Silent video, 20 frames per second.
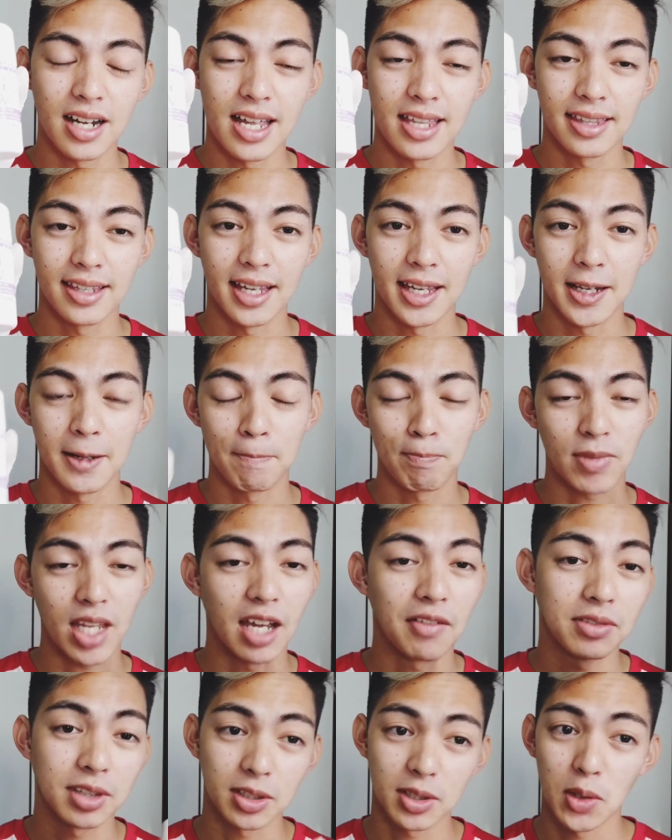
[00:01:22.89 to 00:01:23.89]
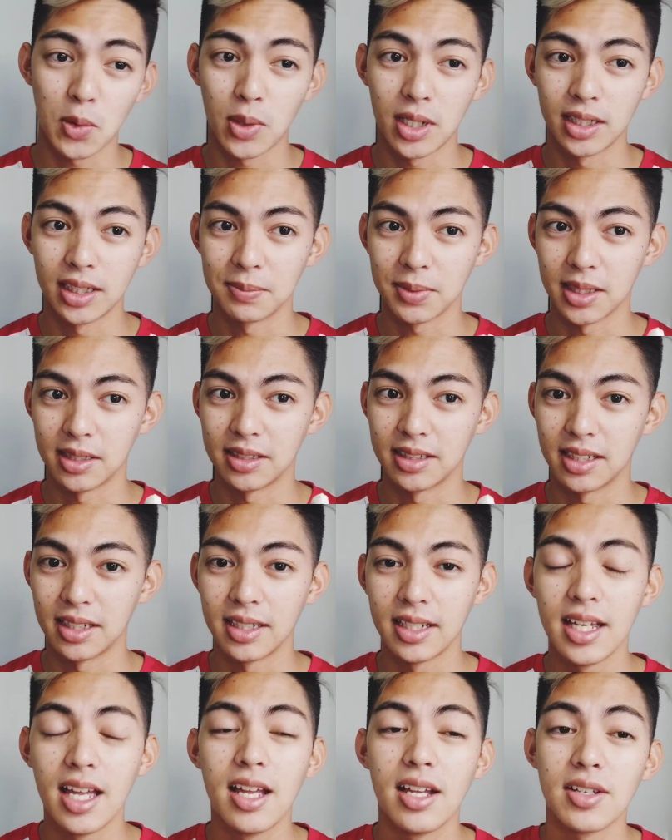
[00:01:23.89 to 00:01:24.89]
and then after a while I'm
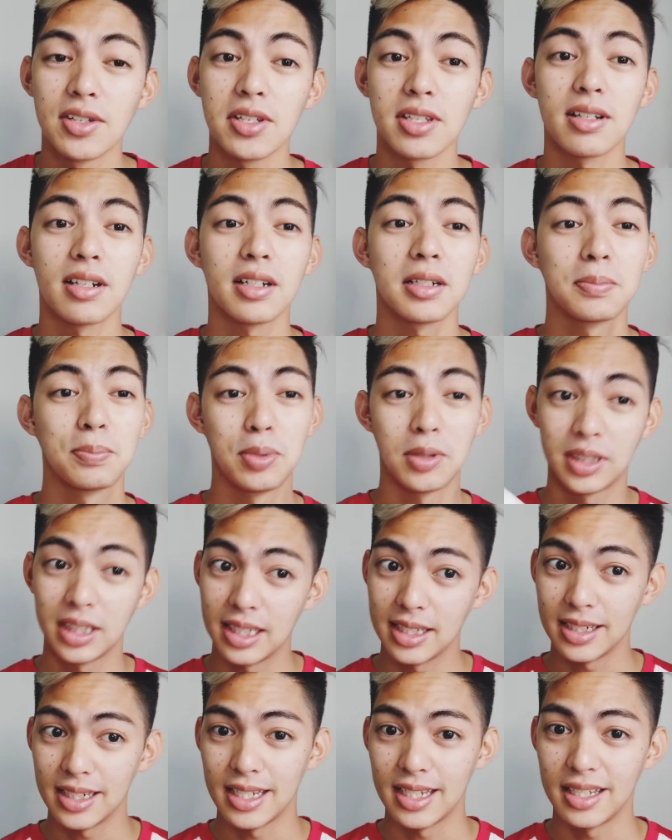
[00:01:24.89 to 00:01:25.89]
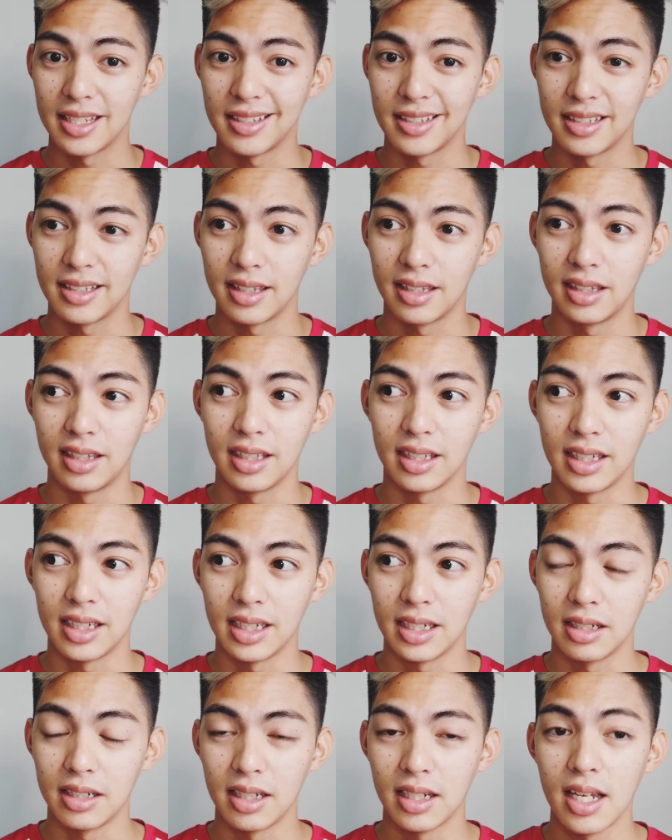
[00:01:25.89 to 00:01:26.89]
gonna start putting in
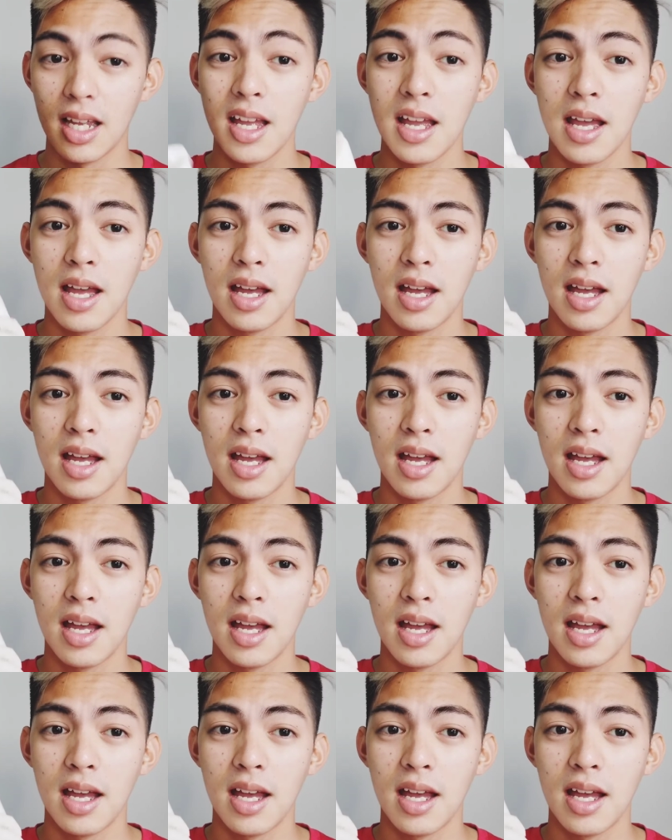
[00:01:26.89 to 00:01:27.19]
the